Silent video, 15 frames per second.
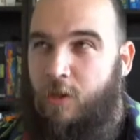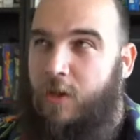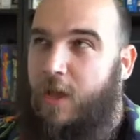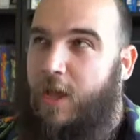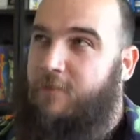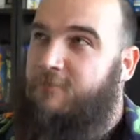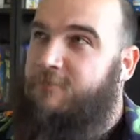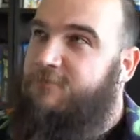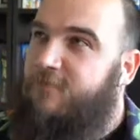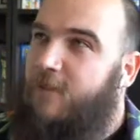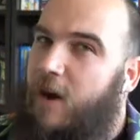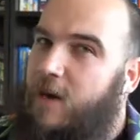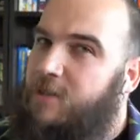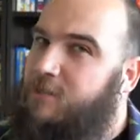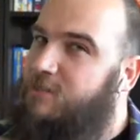and
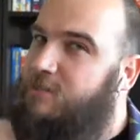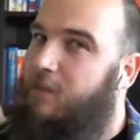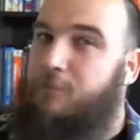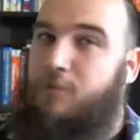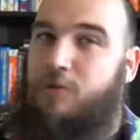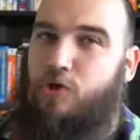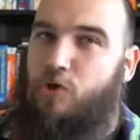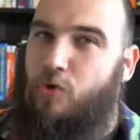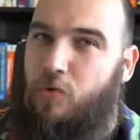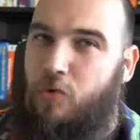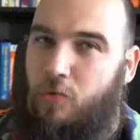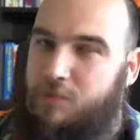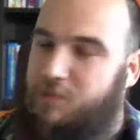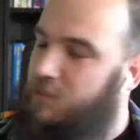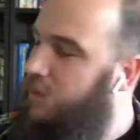find some
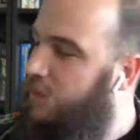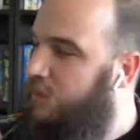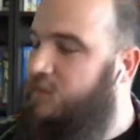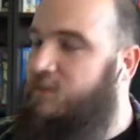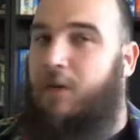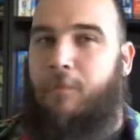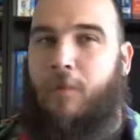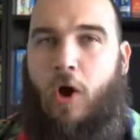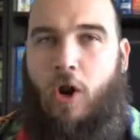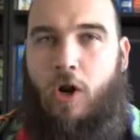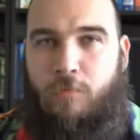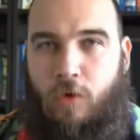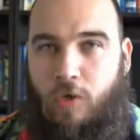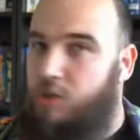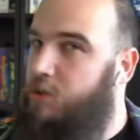tools, some
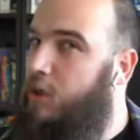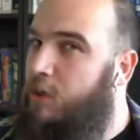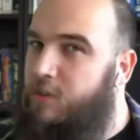armor,